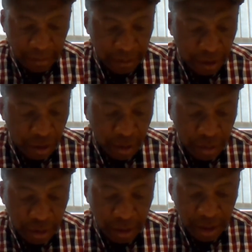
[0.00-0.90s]
The
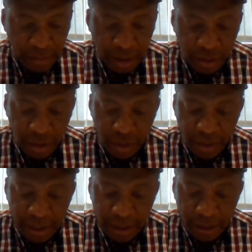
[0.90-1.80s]
contribution agreements will
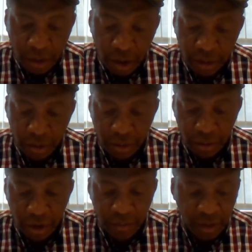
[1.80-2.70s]
require us to
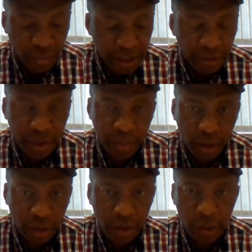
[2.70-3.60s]
submit weekly
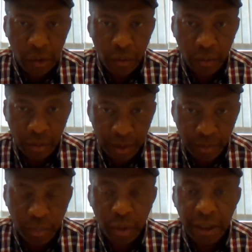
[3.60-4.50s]
reports, so we'll be
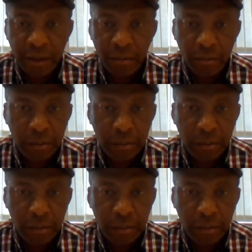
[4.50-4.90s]
pulling